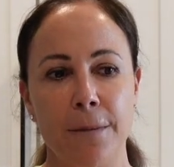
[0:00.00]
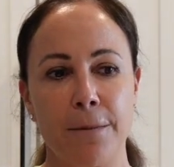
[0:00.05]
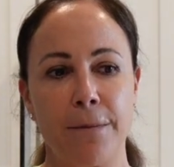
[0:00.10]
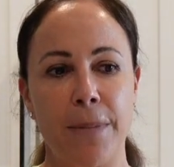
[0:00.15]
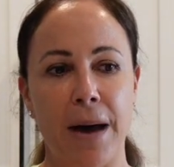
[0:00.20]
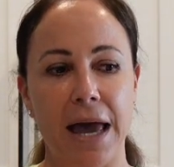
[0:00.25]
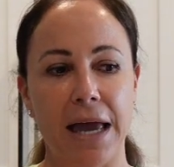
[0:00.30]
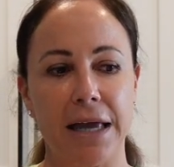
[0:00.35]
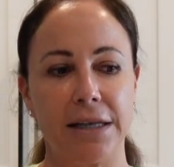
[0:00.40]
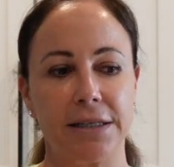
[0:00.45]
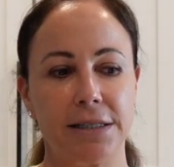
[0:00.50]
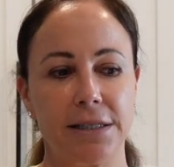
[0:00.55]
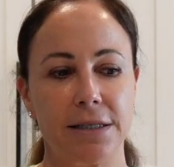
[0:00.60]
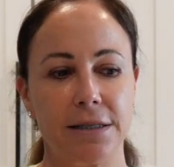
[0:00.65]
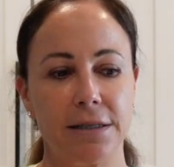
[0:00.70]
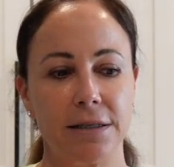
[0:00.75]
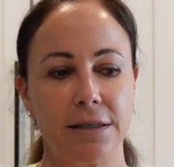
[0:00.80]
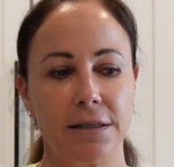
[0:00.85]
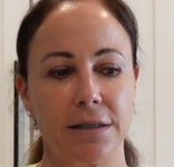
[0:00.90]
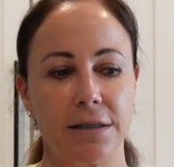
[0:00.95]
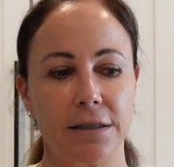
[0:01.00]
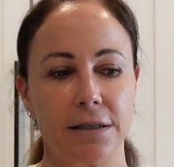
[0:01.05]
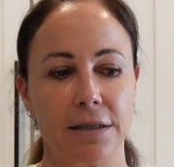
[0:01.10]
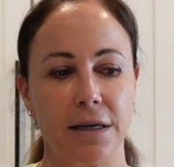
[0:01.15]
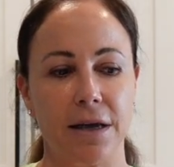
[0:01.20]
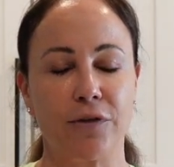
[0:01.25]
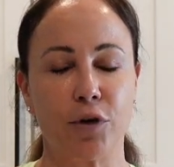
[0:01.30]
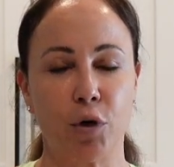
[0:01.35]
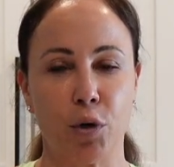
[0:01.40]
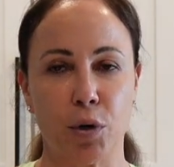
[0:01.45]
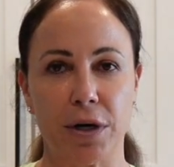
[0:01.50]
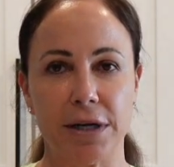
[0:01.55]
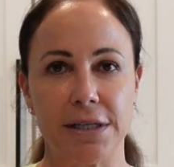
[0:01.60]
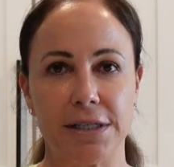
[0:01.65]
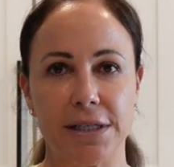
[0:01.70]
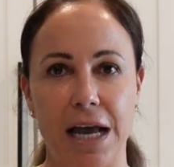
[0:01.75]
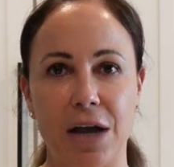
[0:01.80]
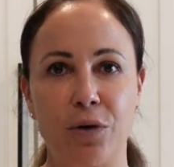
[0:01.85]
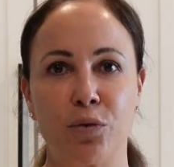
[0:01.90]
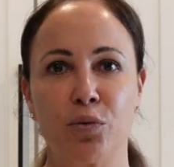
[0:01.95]
But of
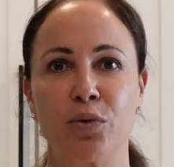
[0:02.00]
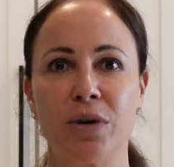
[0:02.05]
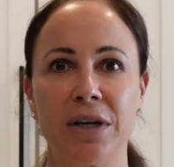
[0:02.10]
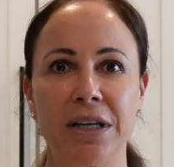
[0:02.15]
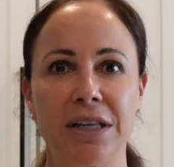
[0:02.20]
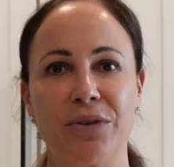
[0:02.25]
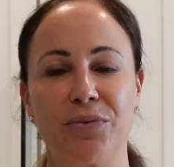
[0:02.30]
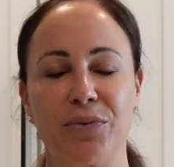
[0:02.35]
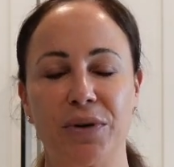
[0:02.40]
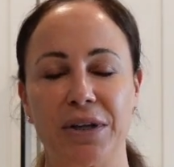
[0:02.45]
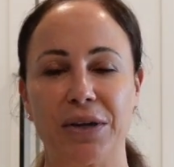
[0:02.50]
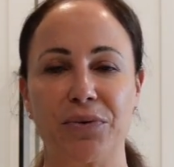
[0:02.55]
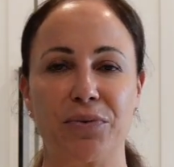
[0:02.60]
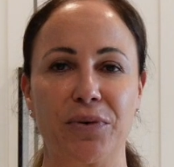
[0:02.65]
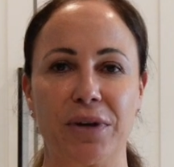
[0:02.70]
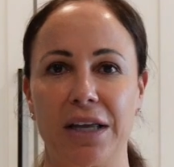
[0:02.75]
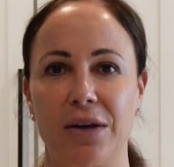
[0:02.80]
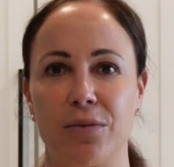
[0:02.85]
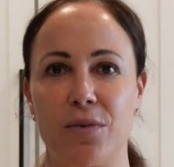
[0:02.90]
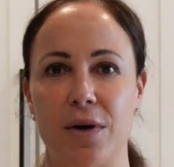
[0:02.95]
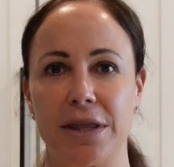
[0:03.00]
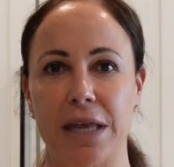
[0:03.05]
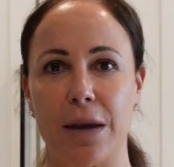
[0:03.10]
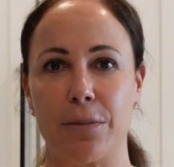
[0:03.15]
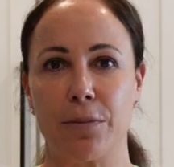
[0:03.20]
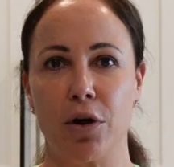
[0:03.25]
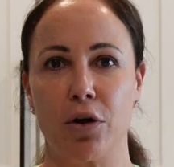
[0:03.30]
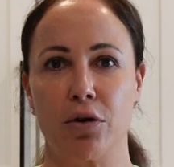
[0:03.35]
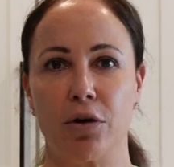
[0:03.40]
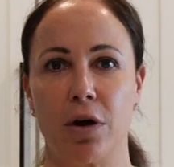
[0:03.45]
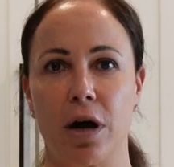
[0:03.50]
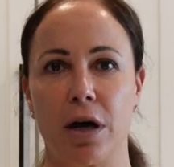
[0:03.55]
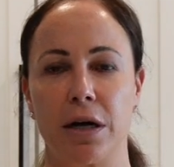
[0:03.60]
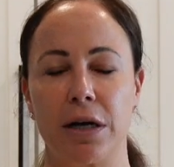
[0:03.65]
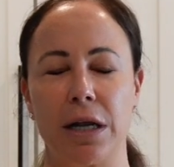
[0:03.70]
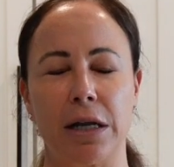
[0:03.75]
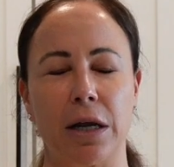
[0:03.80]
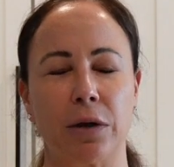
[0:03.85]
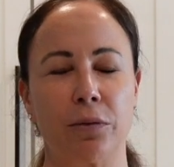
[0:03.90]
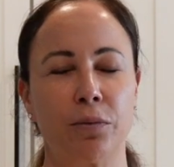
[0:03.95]
course, I really, really, really want that pro
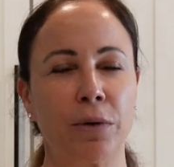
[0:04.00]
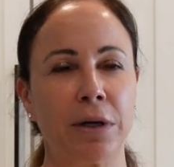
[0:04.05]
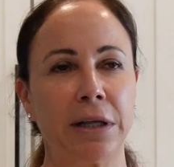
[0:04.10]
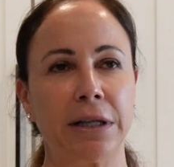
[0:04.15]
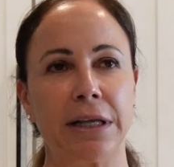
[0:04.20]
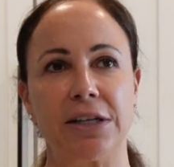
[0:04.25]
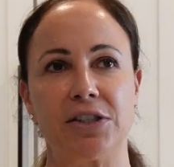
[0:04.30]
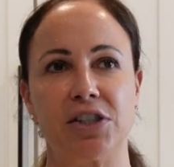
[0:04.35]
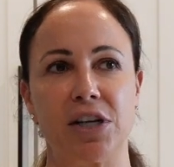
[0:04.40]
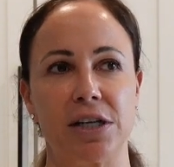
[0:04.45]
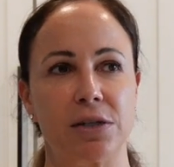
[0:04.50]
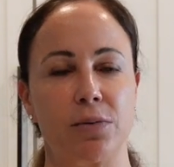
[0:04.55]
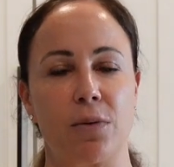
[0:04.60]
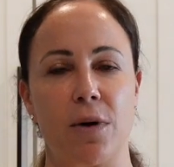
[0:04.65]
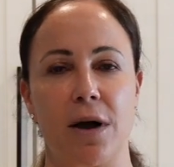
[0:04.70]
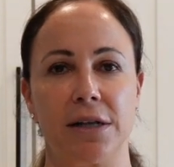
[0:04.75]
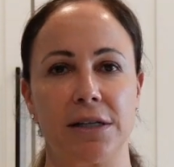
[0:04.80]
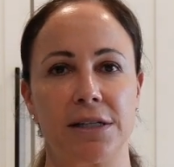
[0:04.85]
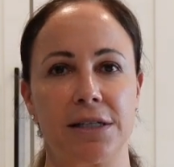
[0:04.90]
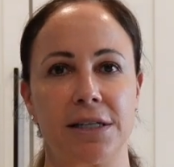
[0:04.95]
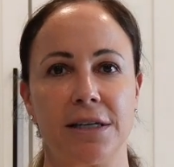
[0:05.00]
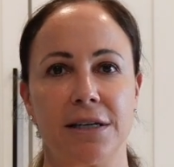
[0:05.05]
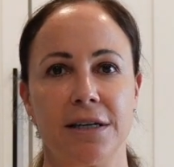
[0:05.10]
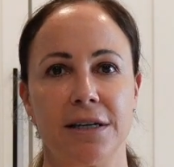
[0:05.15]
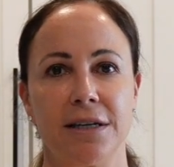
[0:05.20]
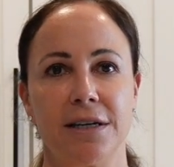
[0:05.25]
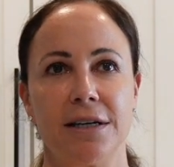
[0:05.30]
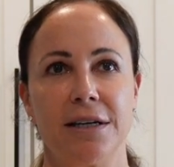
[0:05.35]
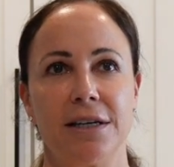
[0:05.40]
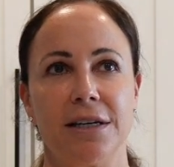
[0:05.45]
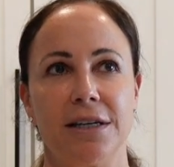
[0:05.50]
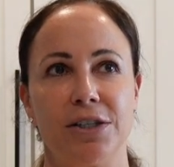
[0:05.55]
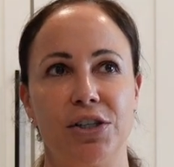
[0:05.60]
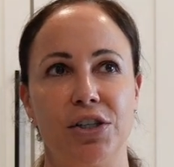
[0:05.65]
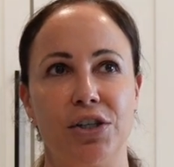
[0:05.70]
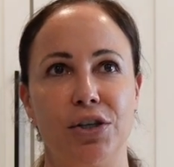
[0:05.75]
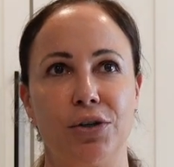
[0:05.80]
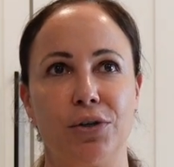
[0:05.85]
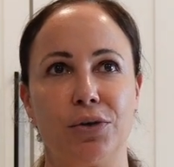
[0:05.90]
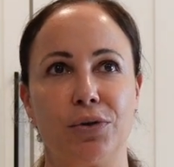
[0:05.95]
card, and I really just want
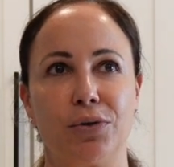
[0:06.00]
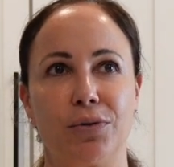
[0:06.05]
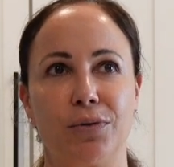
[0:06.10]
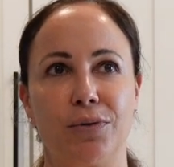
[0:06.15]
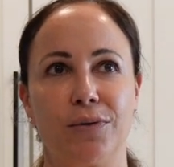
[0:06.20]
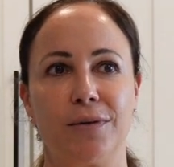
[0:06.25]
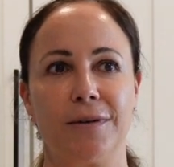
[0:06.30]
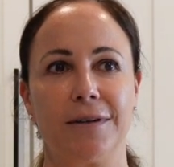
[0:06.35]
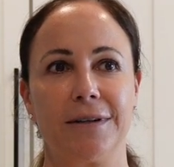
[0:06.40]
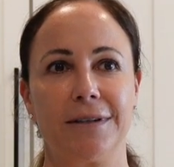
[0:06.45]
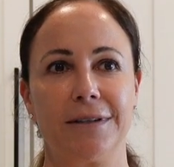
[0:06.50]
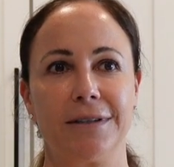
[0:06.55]
to